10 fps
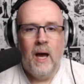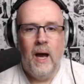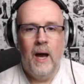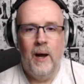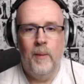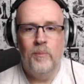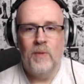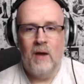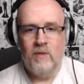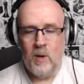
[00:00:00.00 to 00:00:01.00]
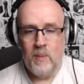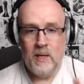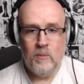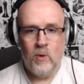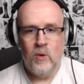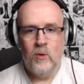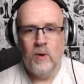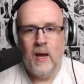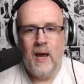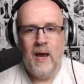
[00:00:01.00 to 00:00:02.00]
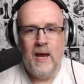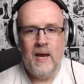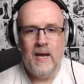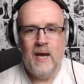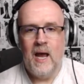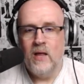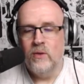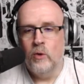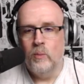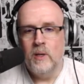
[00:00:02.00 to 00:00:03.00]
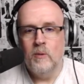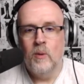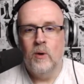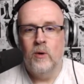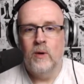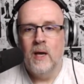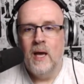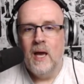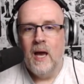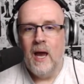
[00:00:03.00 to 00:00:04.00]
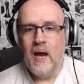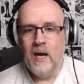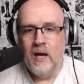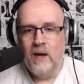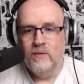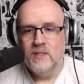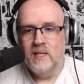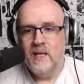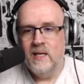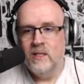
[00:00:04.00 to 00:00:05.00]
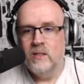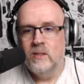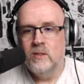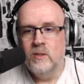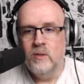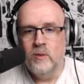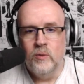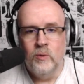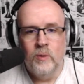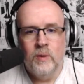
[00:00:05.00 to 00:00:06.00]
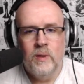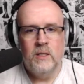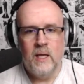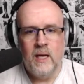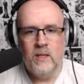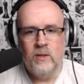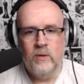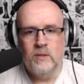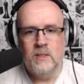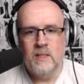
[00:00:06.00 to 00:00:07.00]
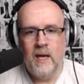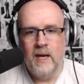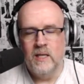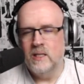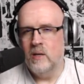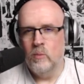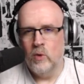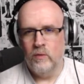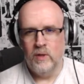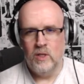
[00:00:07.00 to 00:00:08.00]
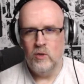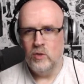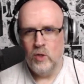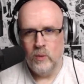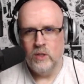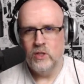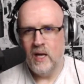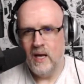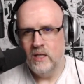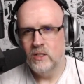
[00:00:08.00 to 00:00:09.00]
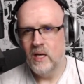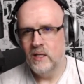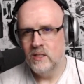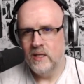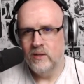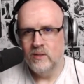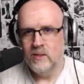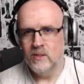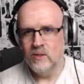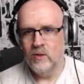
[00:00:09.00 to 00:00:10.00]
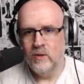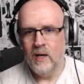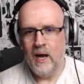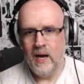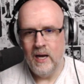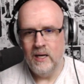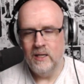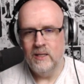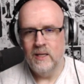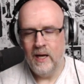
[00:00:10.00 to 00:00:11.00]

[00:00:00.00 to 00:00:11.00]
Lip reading: I've got a eighth note ping pong, and I've set it to the eighth notes, and to get more of a U2-ish edge kind of sound to the song, I added